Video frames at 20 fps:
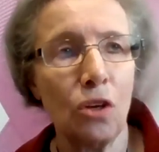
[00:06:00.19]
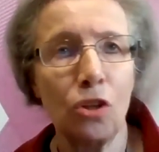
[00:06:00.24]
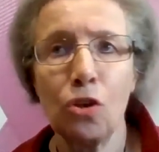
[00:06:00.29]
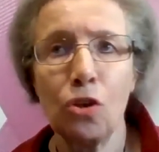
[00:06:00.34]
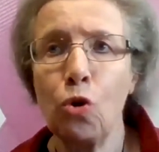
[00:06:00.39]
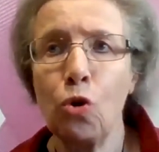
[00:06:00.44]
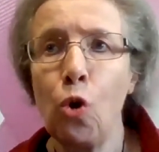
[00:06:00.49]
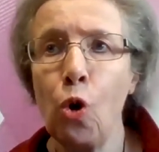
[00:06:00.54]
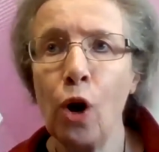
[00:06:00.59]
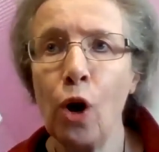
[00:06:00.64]

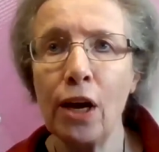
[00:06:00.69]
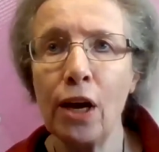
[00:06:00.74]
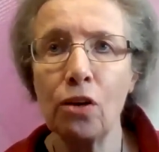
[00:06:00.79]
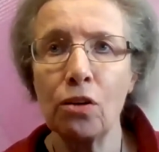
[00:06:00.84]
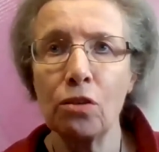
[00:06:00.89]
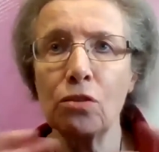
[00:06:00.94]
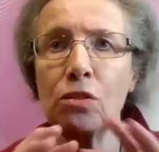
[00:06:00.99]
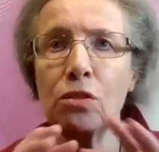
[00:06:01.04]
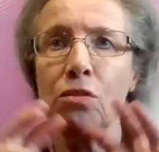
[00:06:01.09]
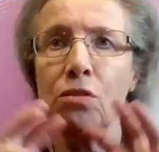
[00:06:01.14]

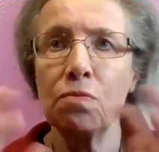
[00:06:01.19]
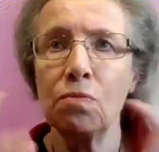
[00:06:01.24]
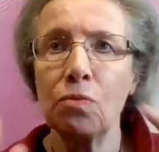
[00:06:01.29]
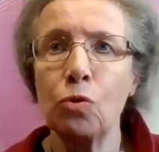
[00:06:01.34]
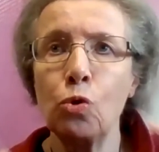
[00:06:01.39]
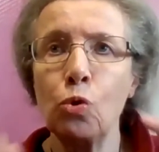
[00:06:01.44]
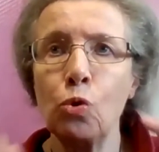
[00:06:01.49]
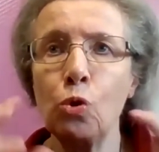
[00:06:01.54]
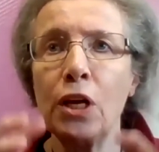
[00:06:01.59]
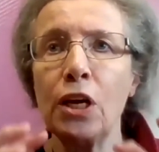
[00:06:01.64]
coils,
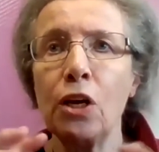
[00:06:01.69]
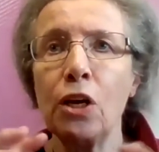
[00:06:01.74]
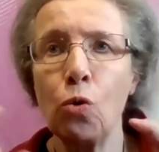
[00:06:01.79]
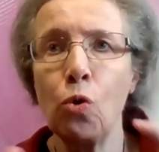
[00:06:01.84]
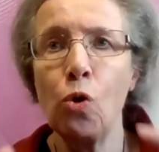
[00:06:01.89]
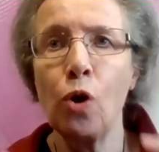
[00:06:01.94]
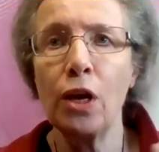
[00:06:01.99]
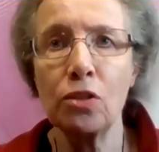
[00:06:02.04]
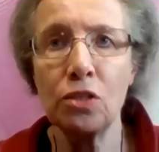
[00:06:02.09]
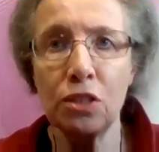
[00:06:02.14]
cooling
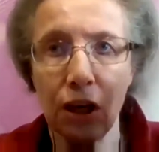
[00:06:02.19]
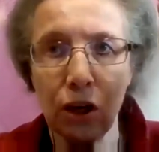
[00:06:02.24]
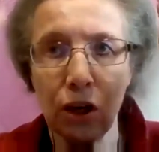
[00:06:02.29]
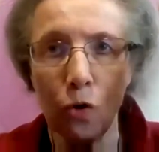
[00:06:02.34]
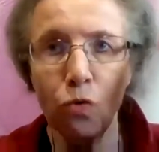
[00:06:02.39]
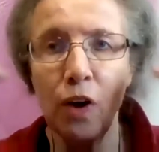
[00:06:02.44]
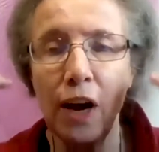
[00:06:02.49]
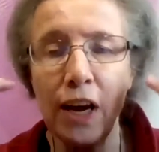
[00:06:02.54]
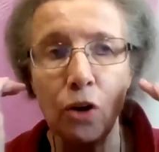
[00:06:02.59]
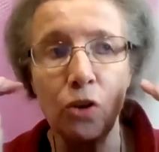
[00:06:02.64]
coils that go
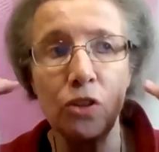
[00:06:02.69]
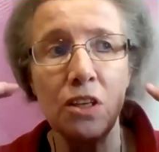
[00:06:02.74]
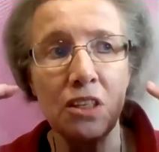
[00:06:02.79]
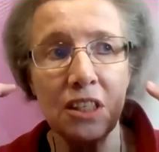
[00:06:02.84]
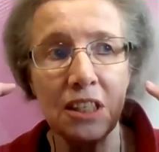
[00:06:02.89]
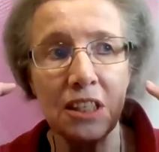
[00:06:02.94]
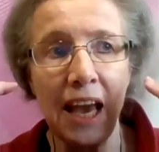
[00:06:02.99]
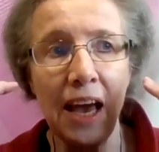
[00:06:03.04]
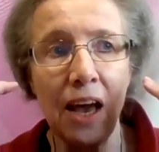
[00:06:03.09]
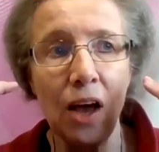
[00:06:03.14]
right on the
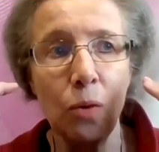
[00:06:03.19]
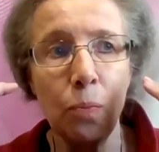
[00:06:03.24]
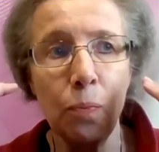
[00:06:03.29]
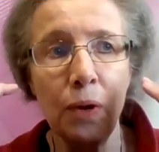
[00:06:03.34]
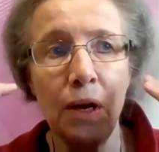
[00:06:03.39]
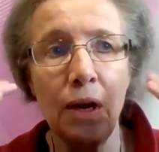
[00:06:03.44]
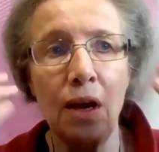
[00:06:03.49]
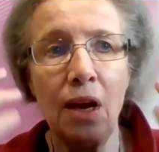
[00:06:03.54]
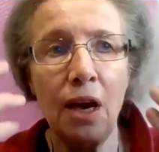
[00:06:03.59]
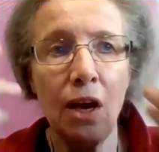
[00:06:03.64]
scalp,
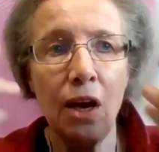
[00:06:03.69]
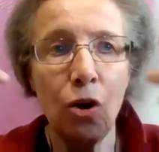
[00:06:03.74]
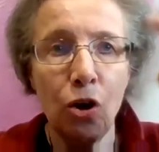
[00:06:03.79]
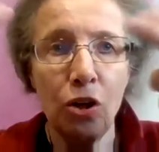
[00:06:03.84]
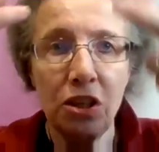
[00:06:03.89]
and on